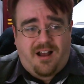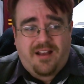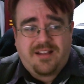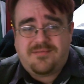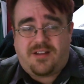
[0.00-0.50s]

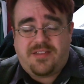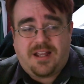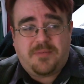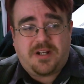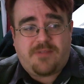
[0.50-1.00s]

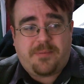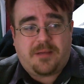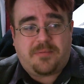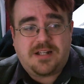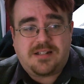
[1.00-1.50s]
think I'm going to wrap
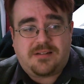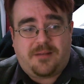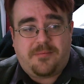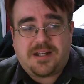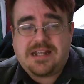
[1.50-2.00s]
it up because
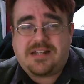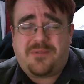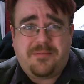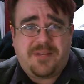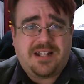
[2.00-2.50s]
I'm about to hit
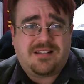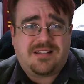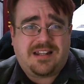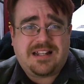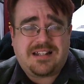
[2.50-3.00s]
20
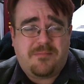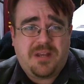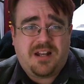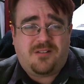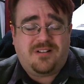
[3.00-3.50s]
minutes, and that's a
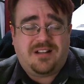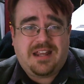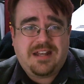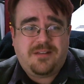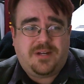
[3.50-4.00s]
bit long
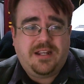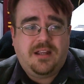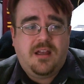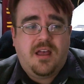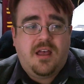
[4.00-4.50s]
anyway.
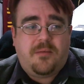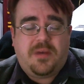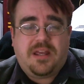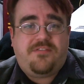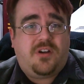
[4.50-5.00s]

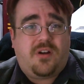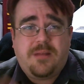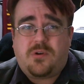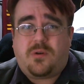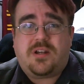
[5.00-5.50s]
But if you've got
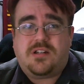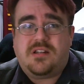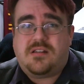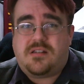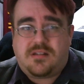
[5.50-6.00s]
any more
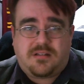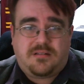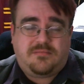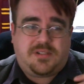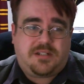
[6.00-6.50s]
questions,
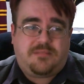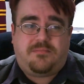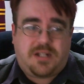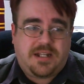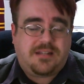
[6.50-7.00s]

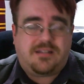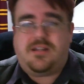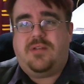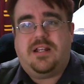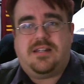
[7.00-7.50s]
please
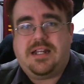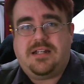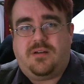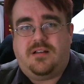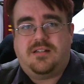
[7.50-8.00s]
don't
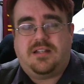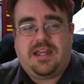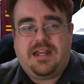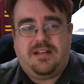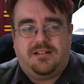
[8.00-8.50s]
hesitate to ask,
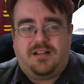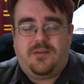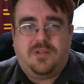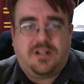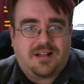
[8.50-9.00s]
and I
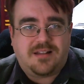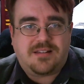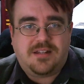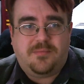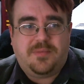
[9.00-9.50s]
will
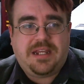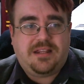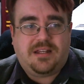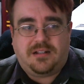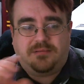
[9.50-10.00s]
answer them
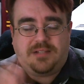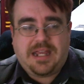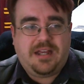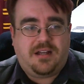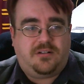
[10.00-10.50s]
either
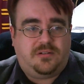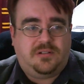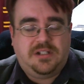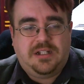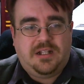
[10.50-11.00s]
here or
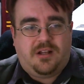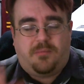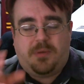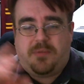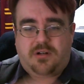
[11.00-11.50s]

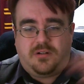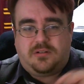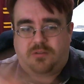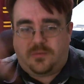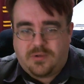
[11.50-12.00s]
on my
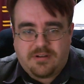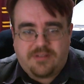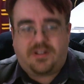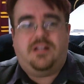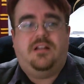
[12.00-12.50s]
blog or
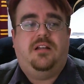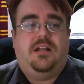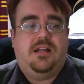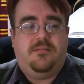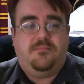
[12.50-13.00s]
wherever.
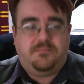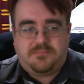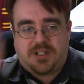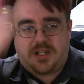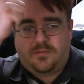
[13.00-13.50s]

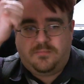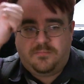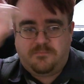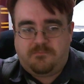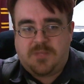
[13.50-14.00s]
So
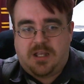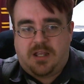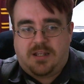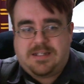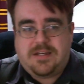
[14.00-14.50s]

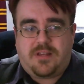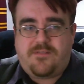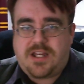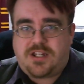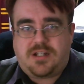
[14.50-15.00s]
see you at the
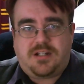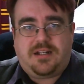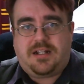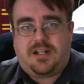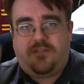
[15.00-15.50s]
convention,
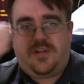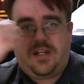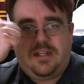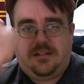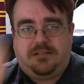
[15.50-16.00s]
and hopefully